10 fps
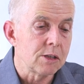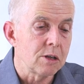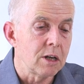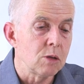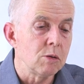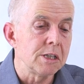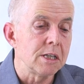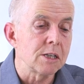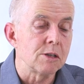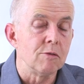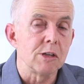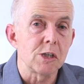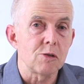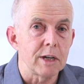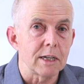So in other words, it doesn't
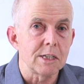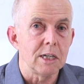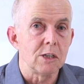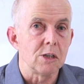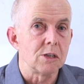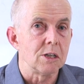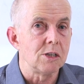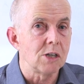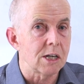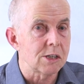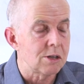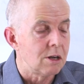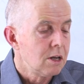restrict teachers to just